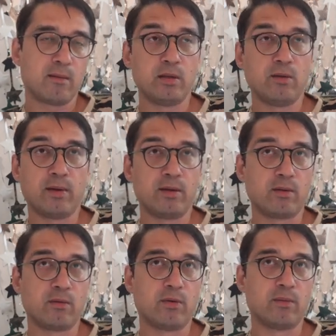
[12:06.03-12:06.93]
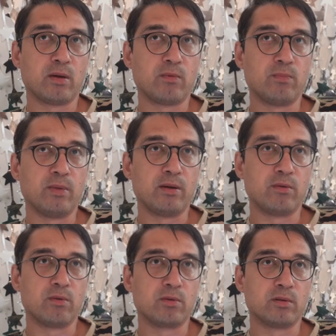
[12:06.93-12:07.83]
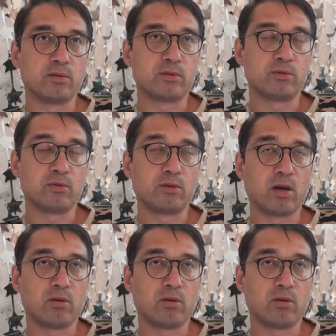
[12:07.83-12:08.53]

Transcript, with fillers: Only way to confirm that would be to Google's to